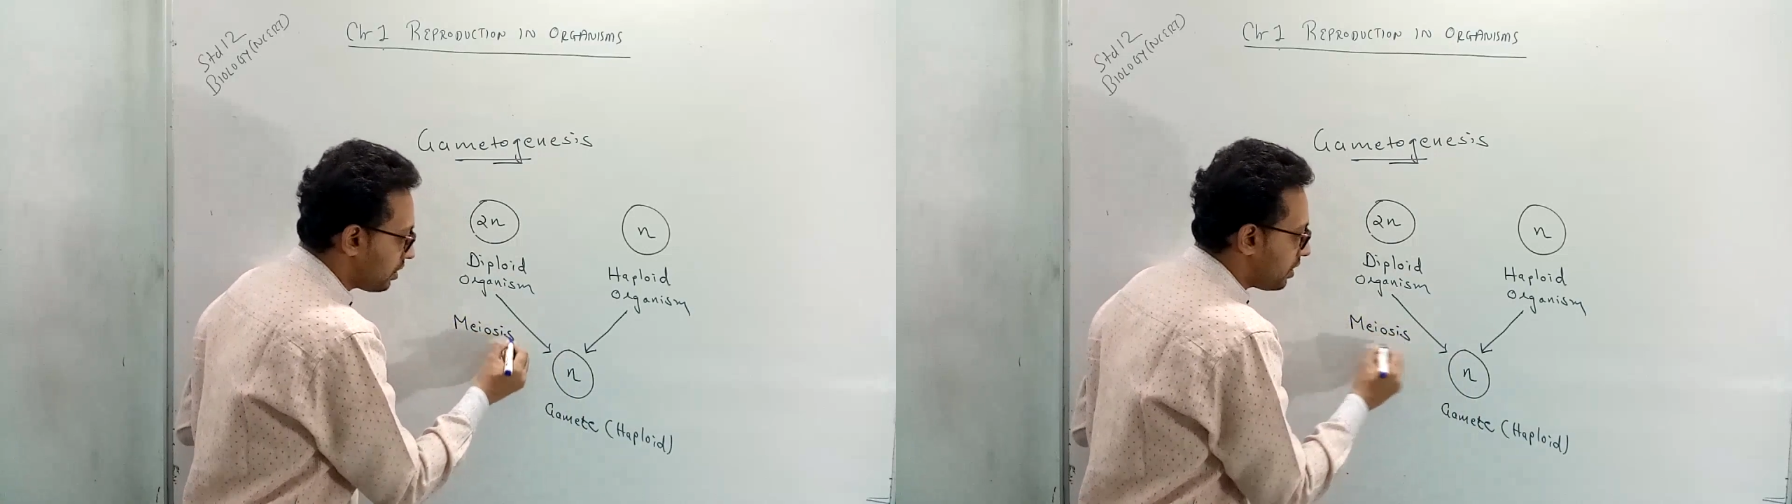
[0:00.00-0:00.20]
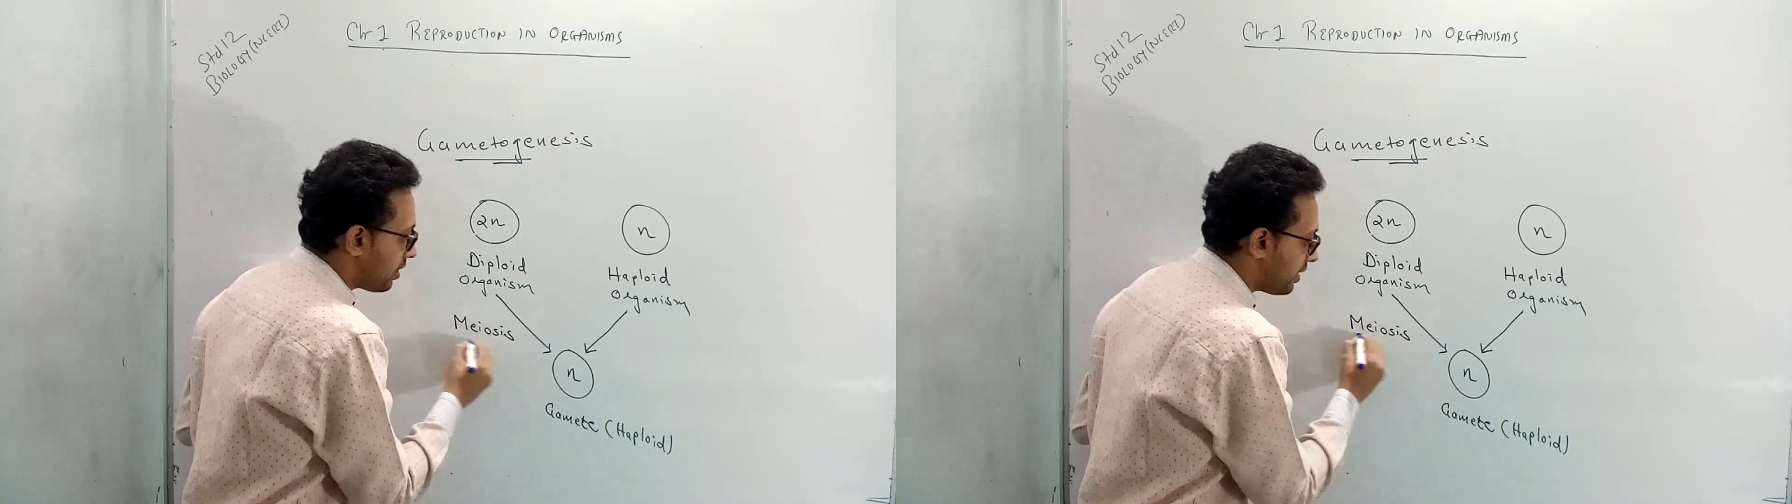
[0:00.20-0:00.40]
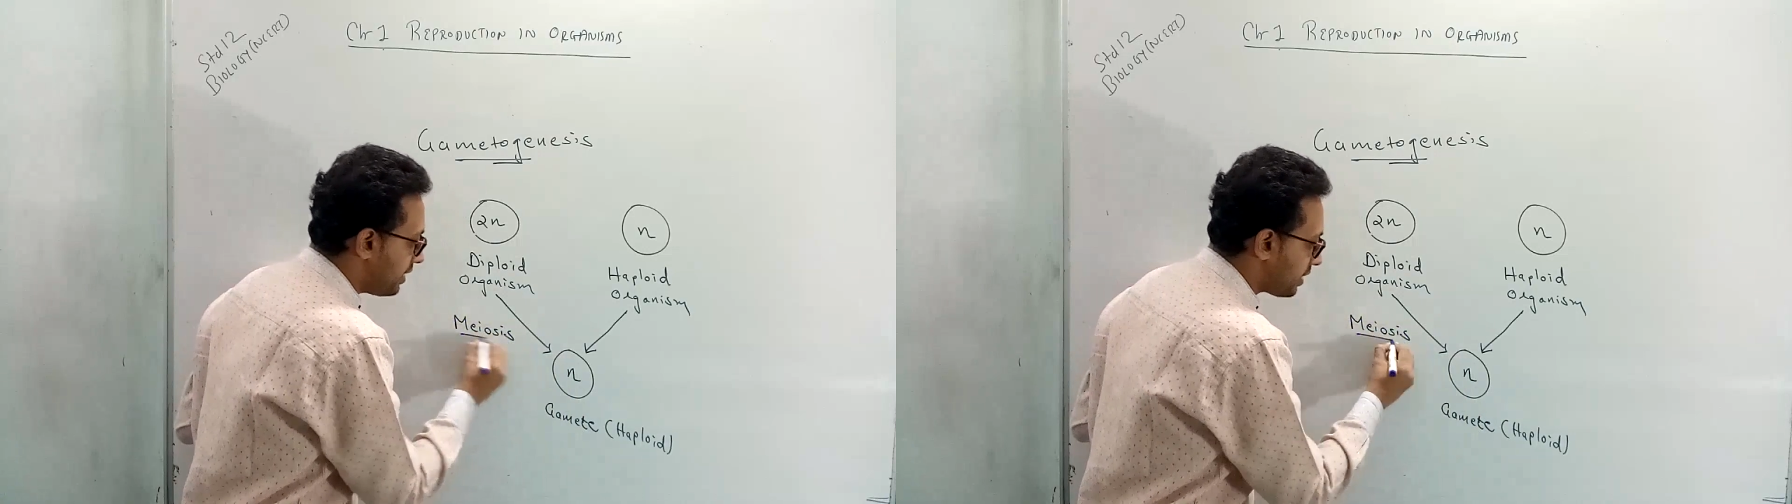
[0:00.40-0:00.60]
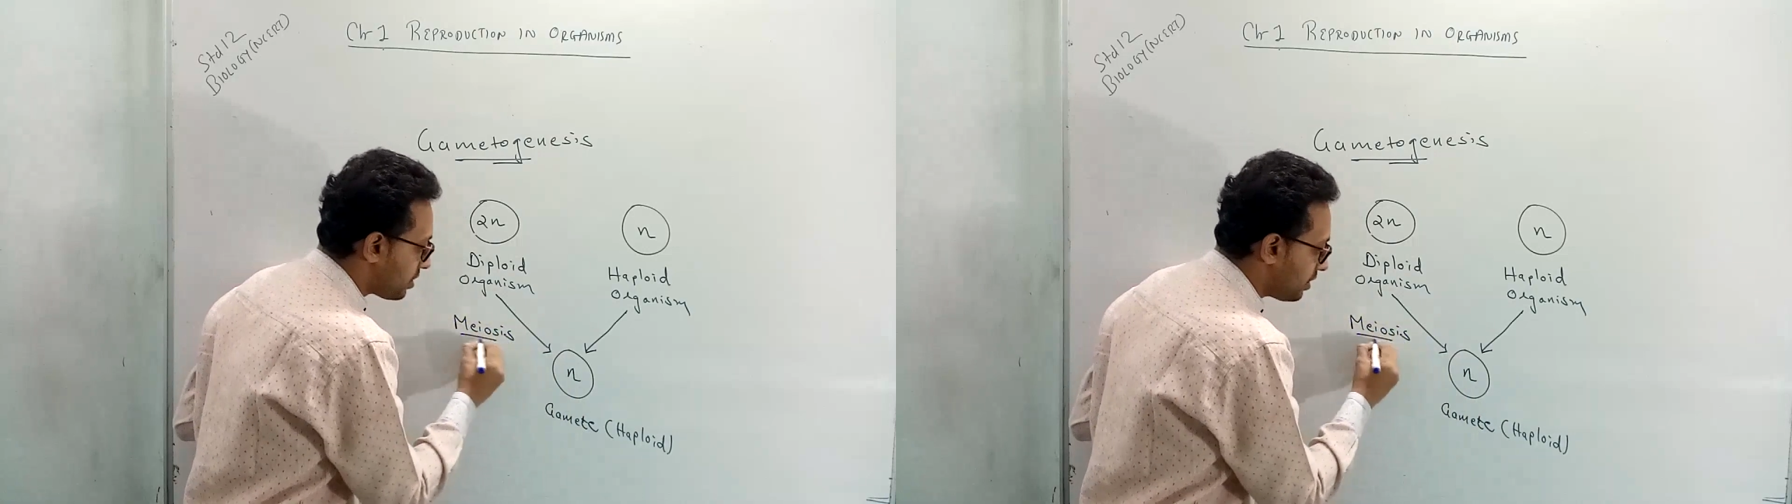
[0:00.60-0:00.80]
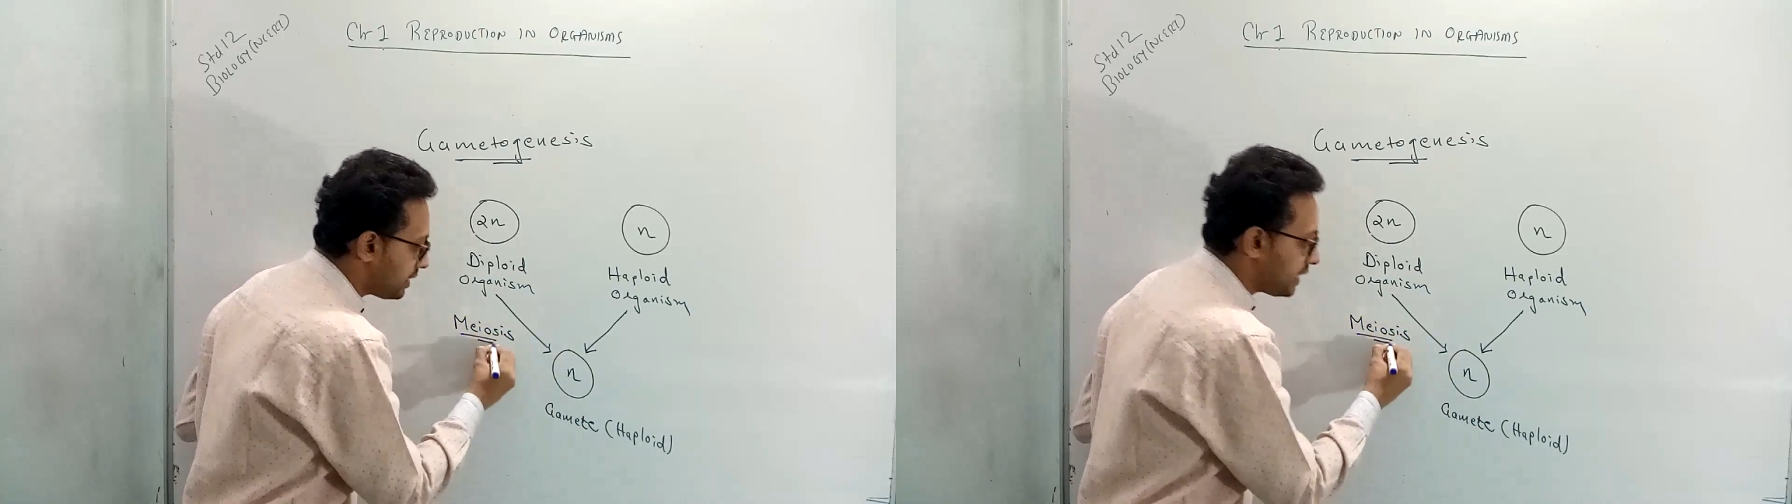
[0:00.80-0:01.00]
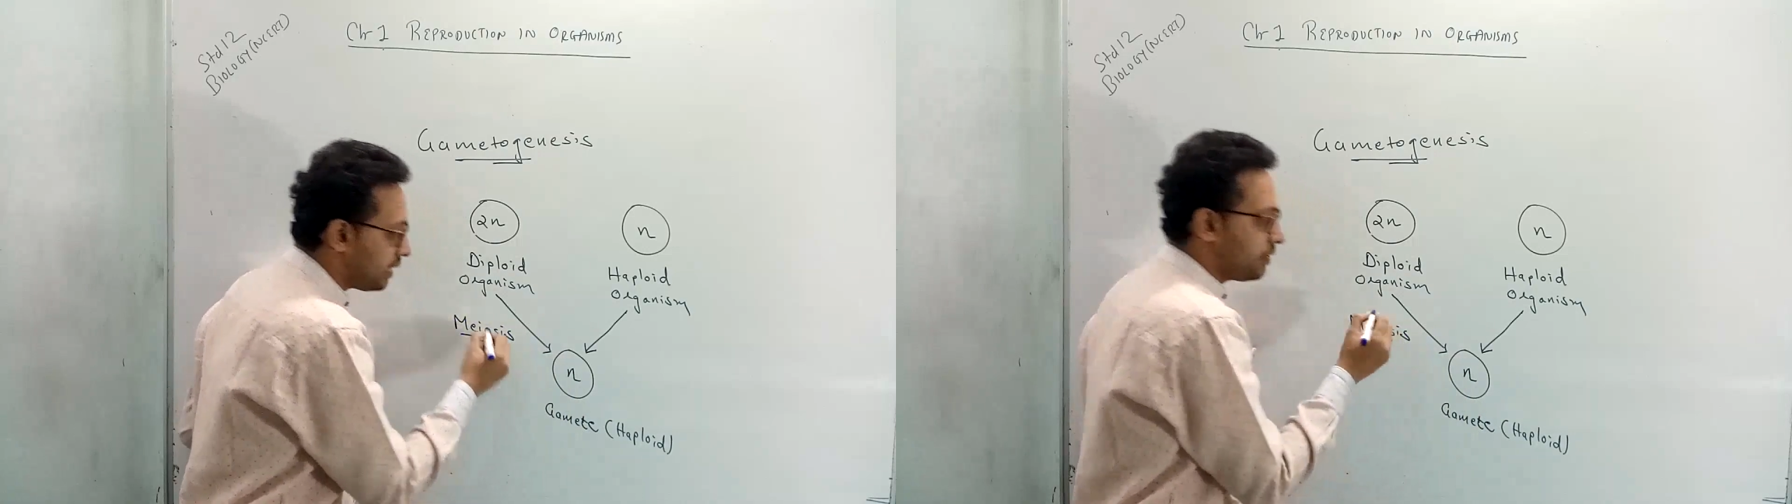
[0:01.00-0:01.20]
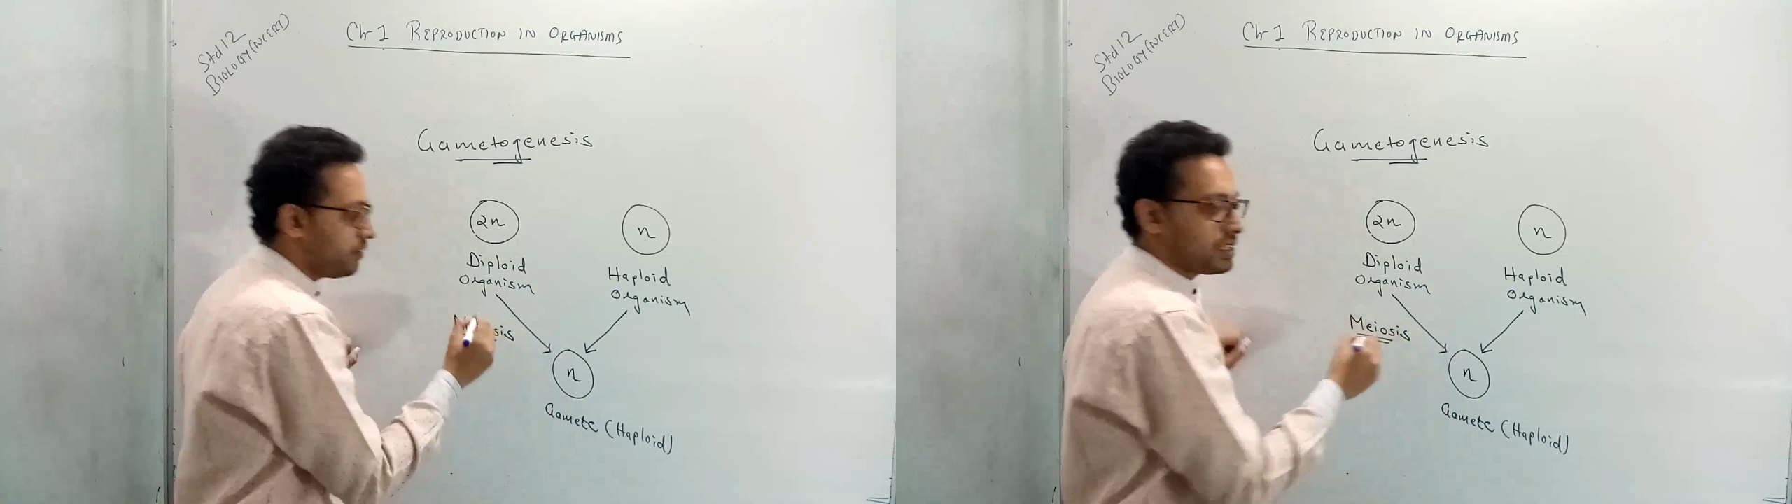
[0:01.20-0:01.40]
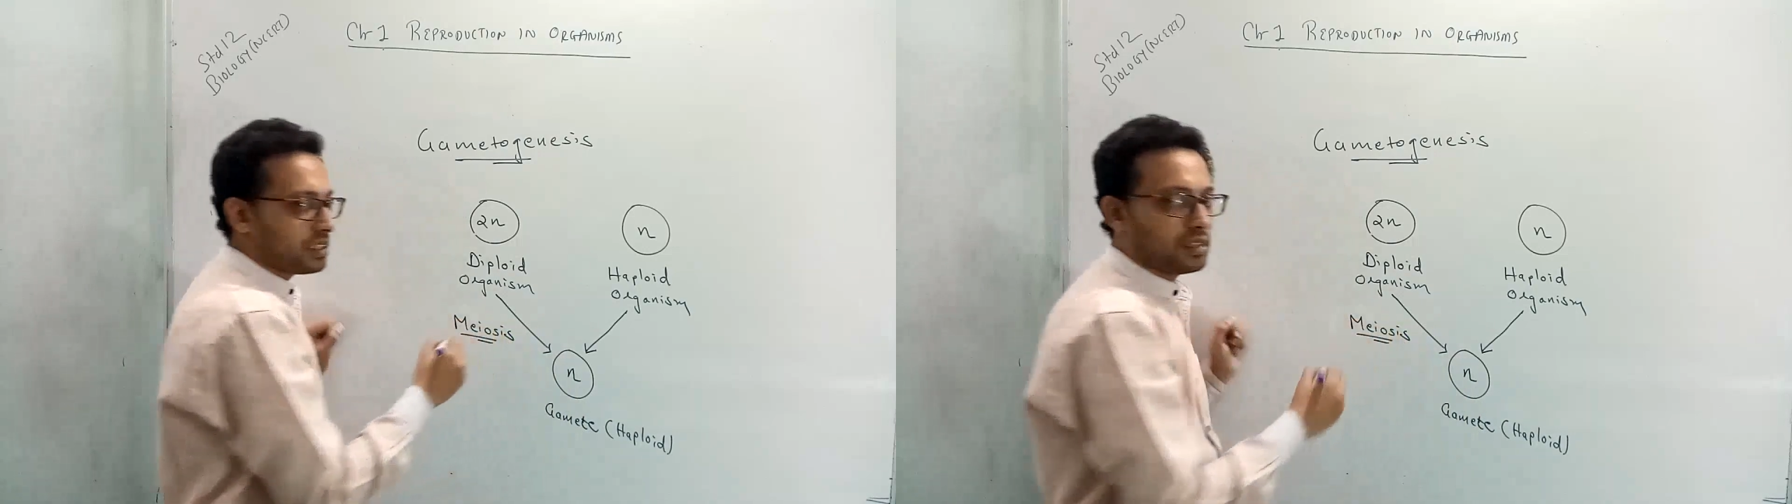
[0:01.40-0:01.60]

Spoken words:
Reductional cell division,